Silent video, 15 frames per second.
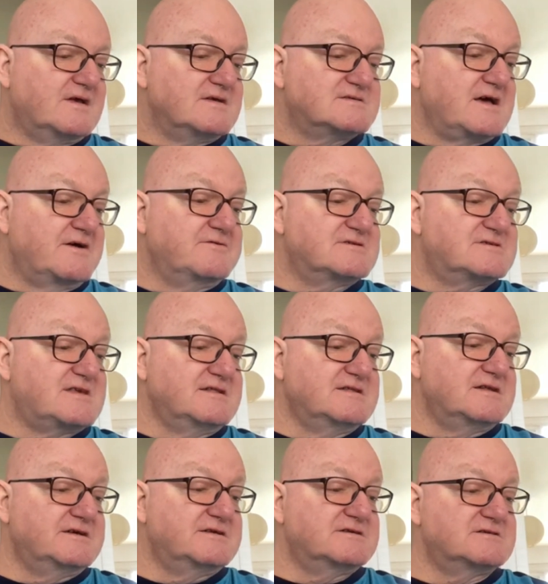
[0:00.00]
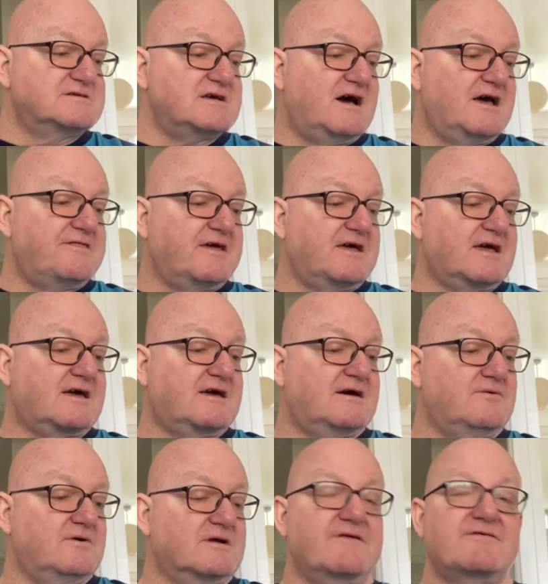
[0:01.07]
So Sunderland, I think,
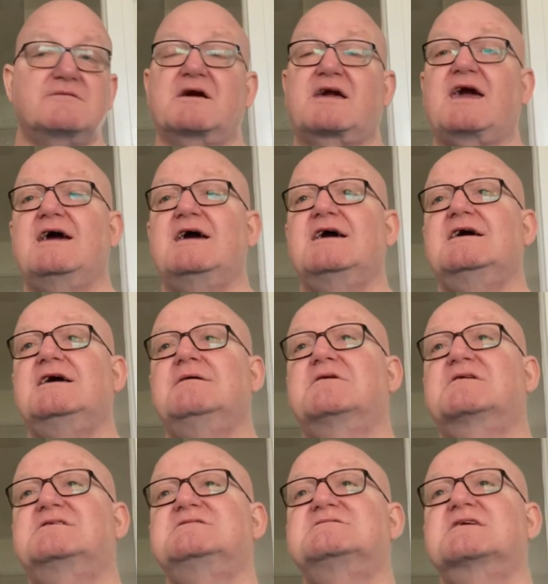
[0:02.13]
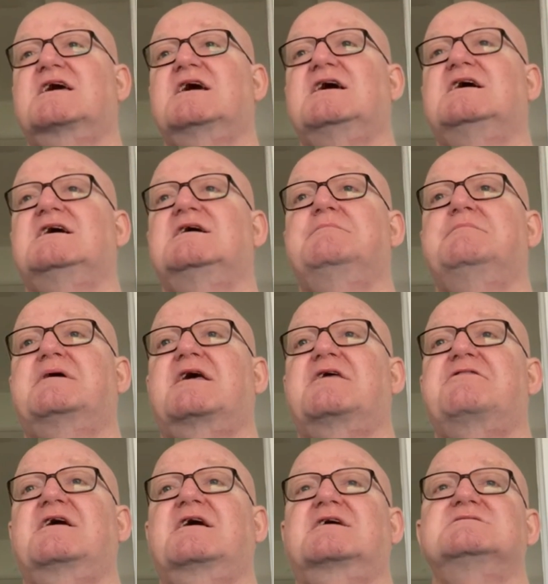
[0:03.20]
will give them a decent game, but I
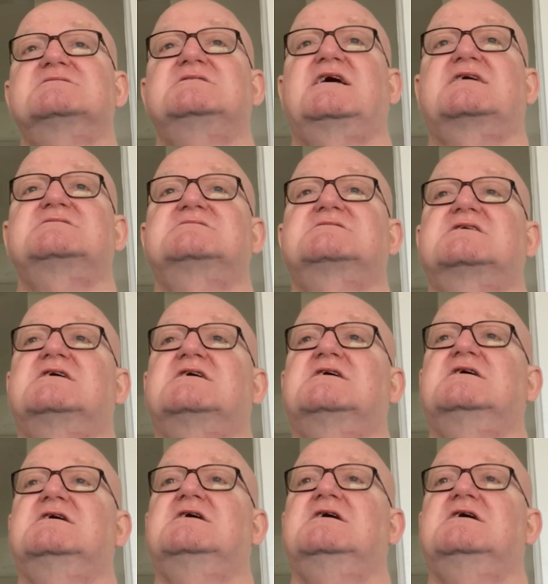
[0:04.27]
think Leicester,